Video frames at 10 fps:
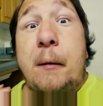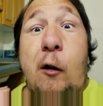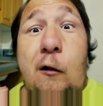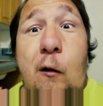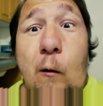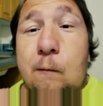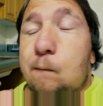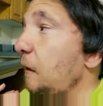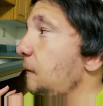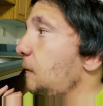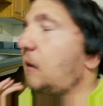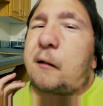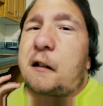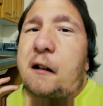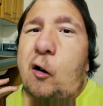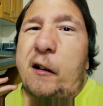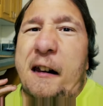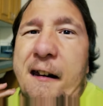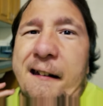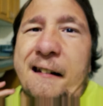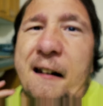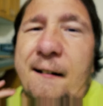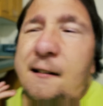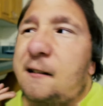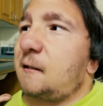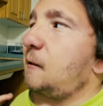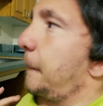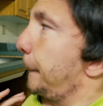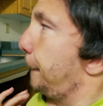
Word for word: miracle. But I'm gonna go eat and...